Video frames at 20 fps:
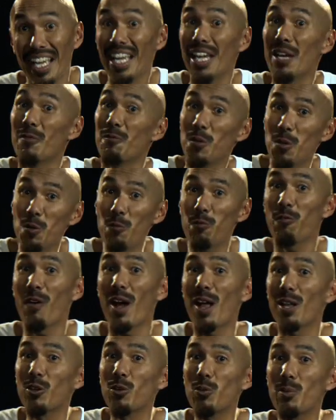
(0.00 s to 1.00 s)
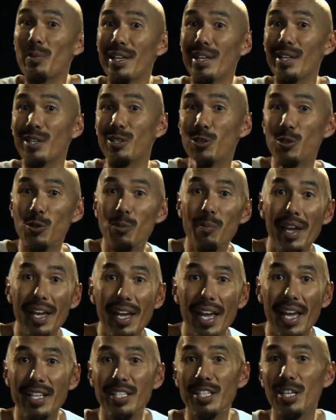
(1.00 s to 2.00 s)
If you follow me, you may
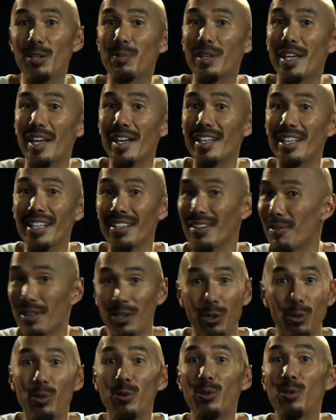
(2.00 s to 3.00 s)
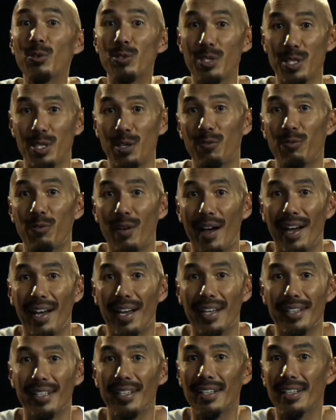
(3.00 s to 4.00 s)
end up getting
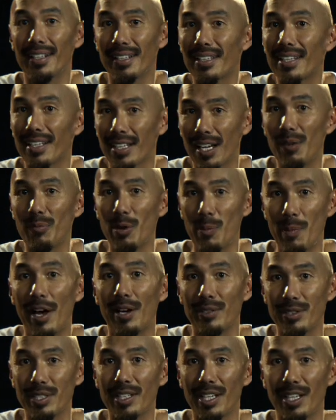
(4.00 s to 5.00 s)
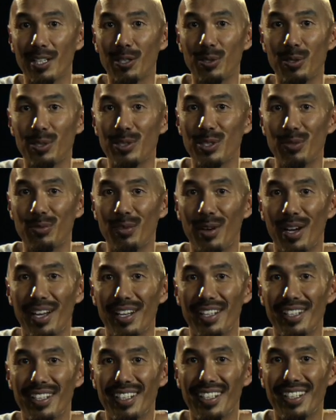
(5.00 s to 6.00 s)
crucified like I'm about to get crucified.
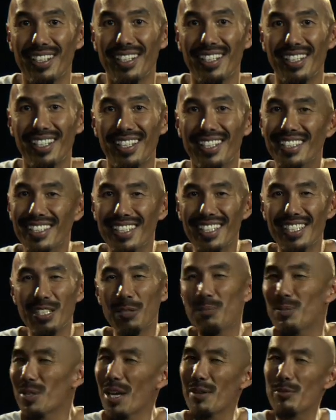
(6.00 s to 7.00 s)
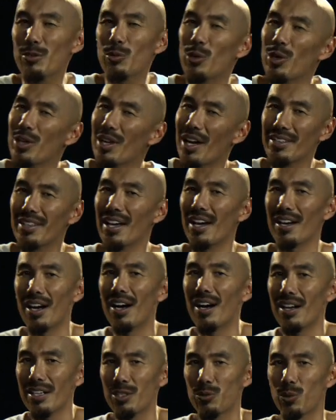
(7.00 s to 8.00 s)
See, sometimes we're not that
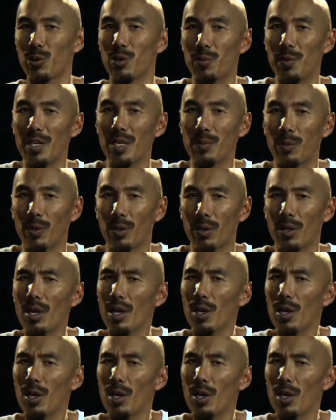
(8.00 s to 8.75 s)
honest with people.